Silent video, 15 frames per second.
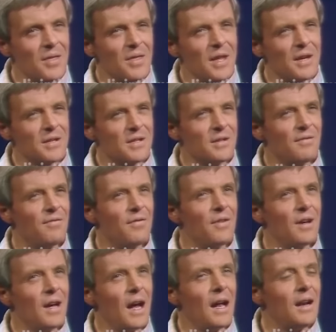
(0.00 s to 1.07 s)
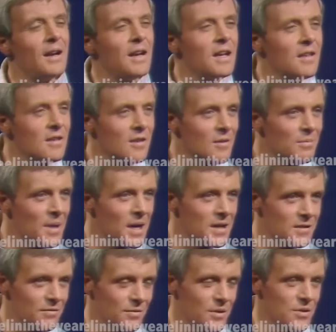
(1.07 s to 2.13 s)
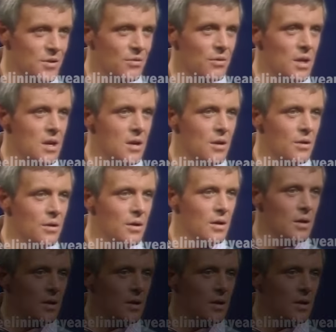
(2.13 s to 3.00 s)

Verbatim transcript: there is a, a, lethal part of one's own ego.